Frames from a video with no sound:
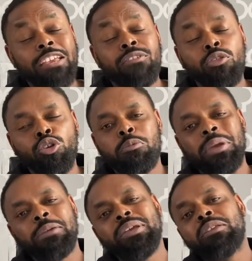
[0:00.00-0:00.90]
though you
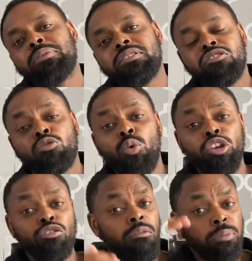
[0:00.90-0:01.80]
may be in a position where
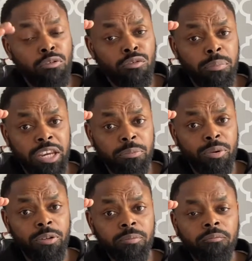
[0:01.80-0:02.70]
you're above the people,